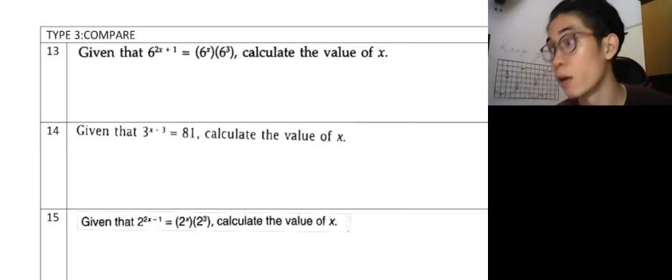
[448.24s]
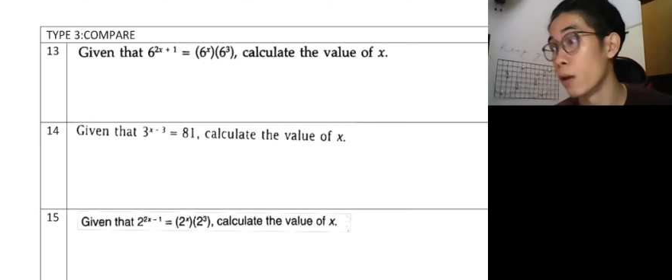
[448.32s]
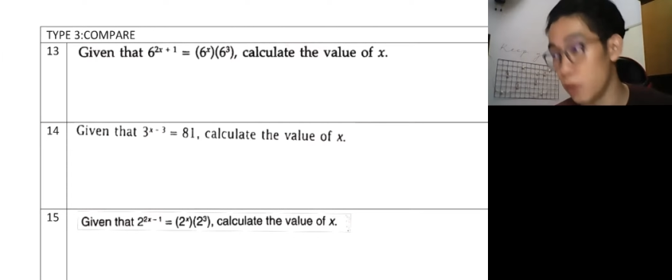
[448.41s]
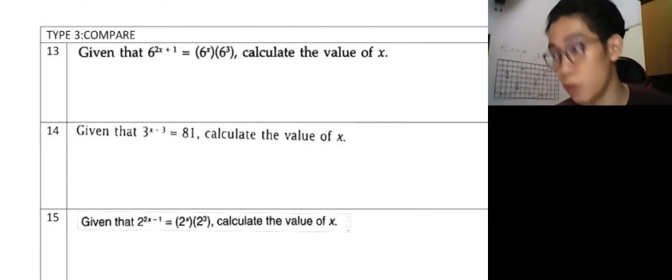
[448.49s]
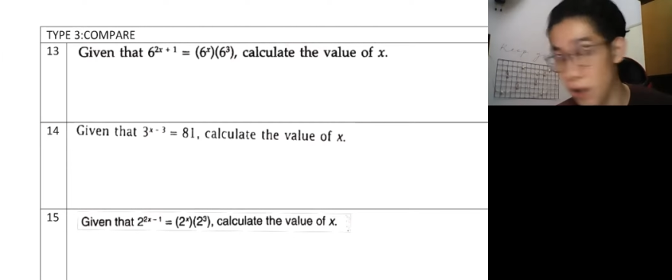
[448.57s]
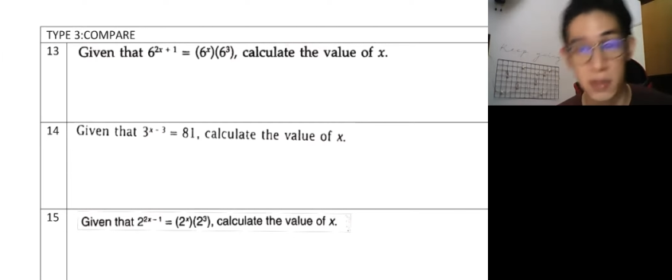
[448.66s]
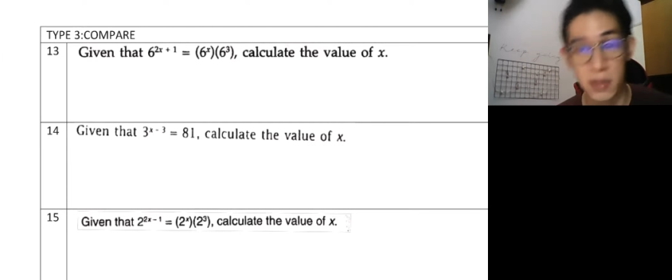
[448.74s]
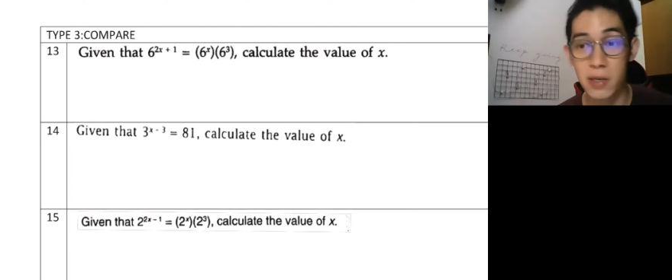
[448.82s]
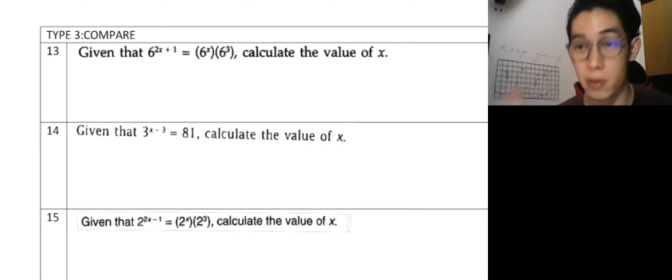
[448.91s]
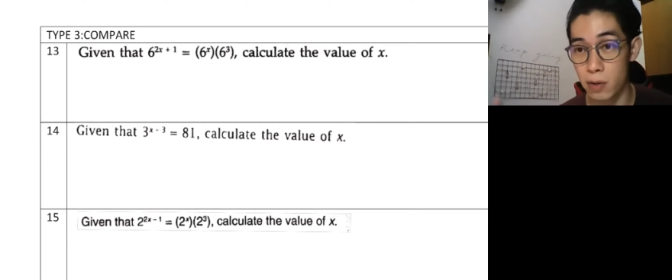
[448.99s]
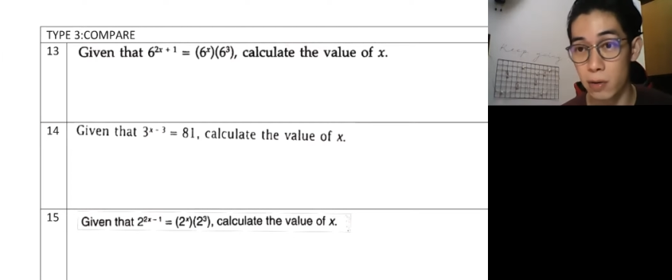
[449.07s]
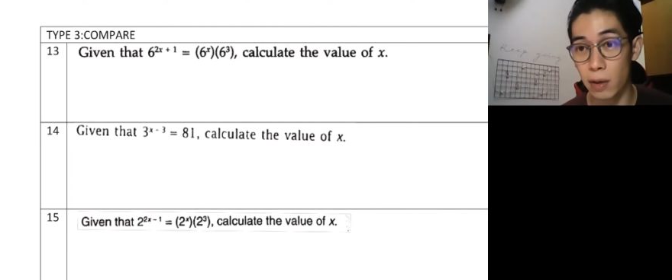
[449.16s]

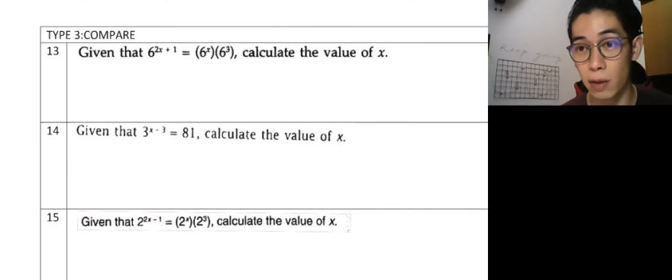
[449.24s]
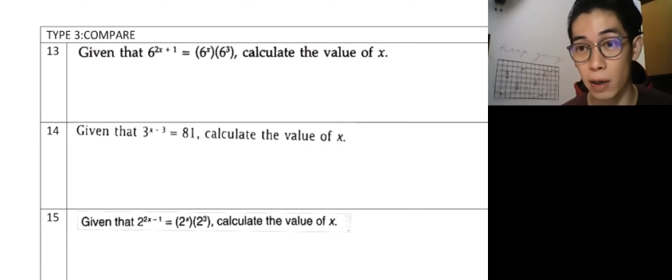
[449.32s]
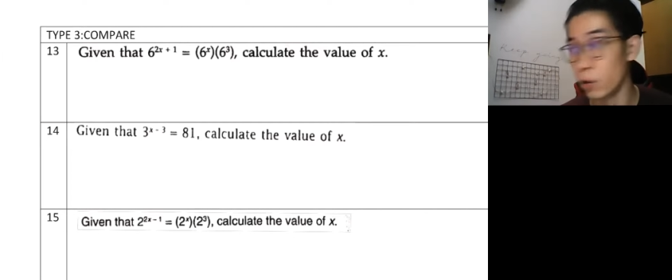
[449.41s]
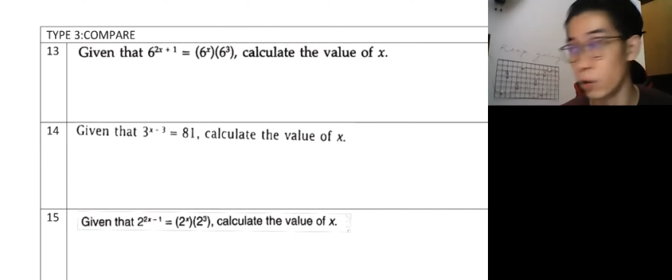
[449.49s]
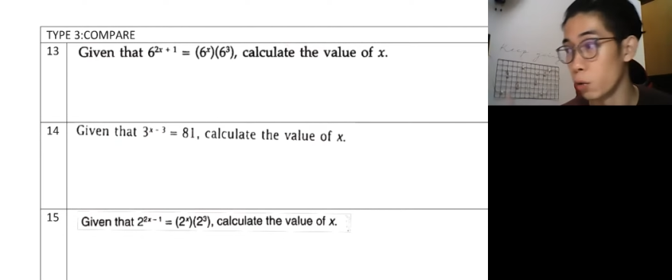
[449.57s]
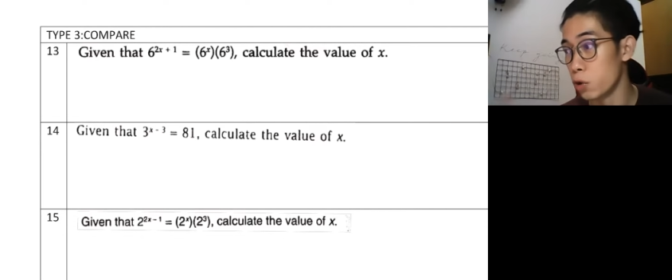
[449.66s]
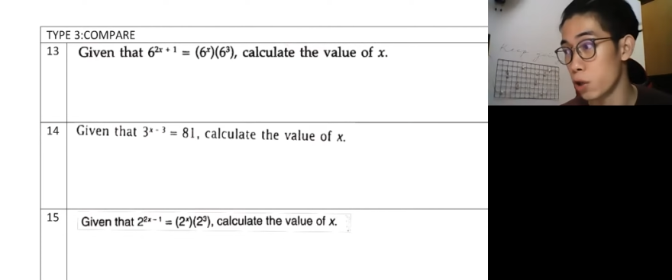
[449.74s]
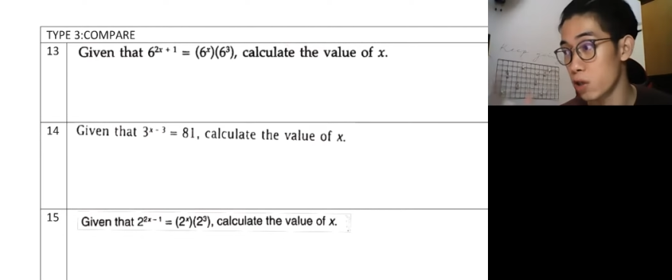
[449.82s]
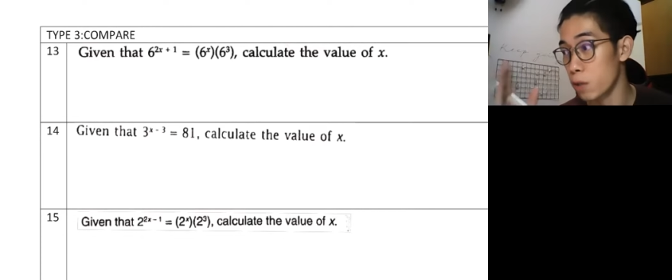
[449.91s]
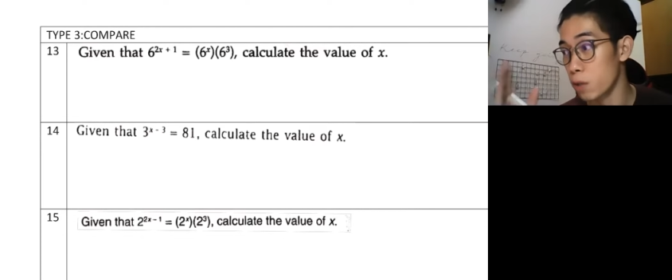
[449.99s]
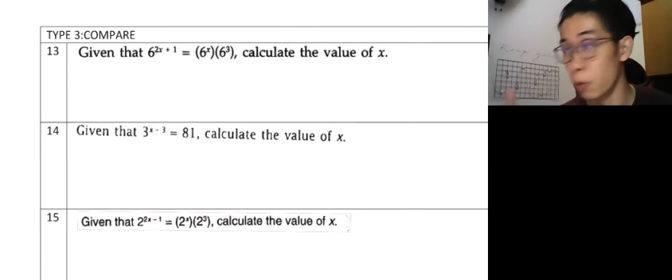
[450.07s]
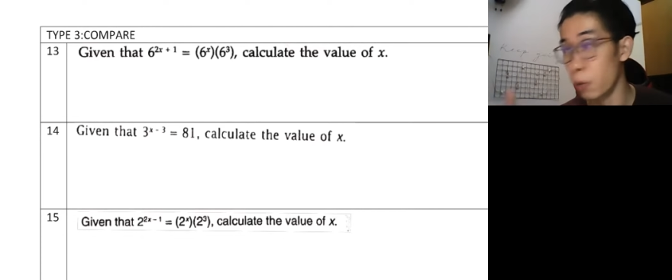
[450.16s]
Yes, okay, don't judge
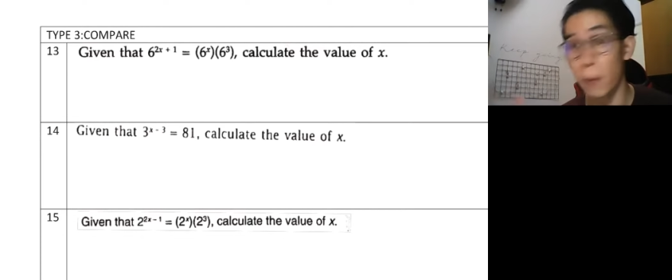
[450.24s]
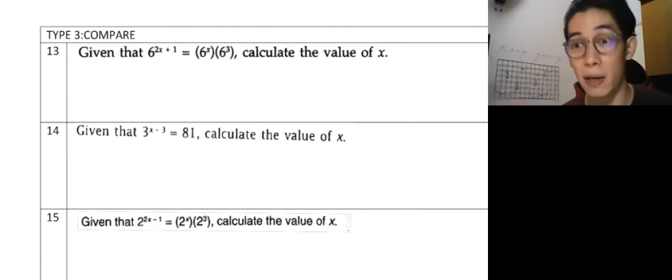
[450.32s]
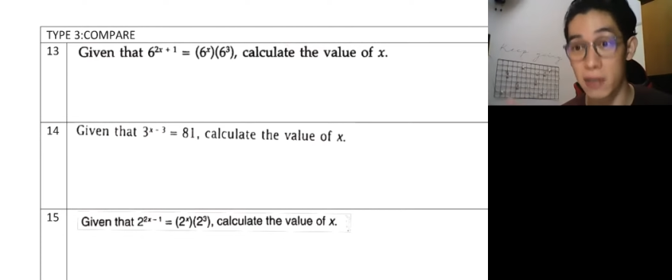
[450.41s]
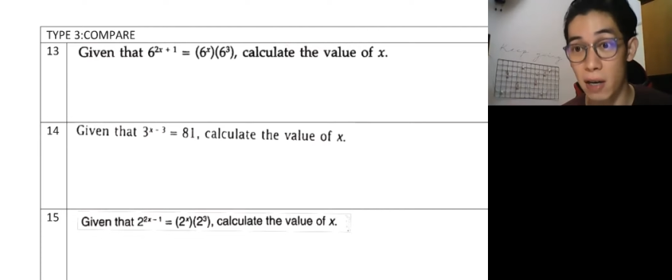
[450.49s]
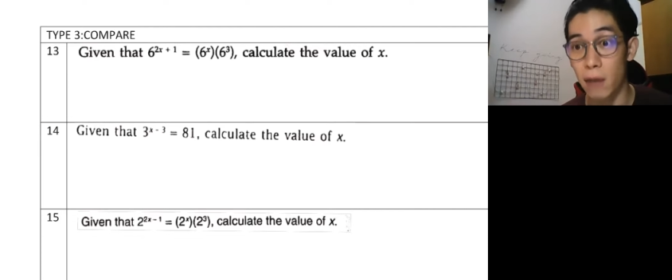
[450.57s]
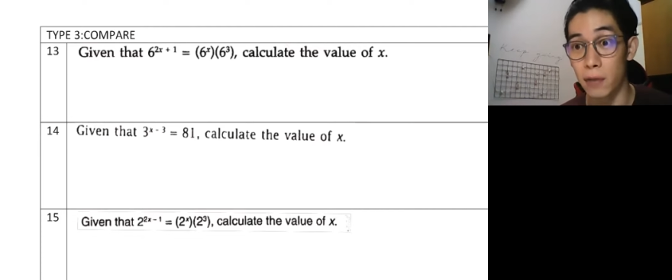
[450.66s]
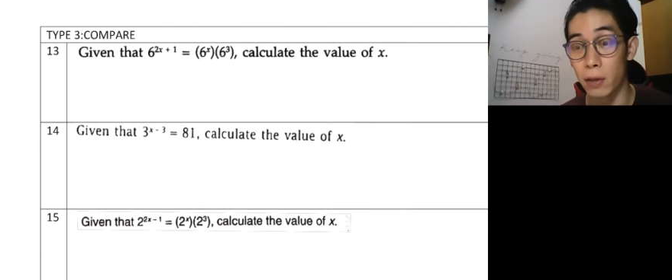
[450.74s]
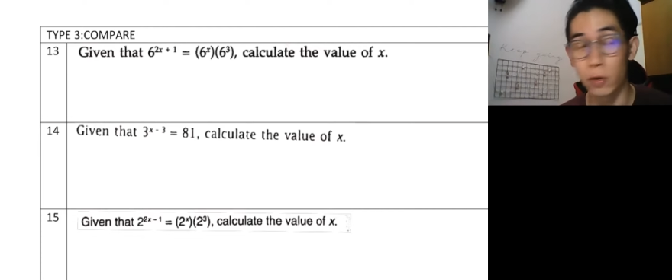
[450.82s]
the book by its cover.